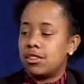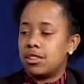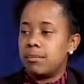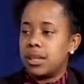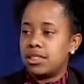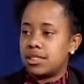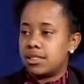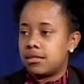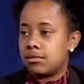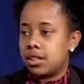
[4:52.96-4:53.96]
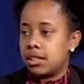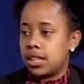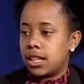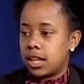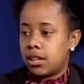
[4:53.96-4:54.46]
on the basis of what
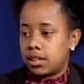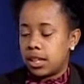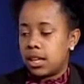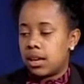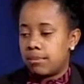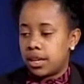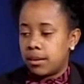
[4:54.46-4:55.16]
they can or cannot pay.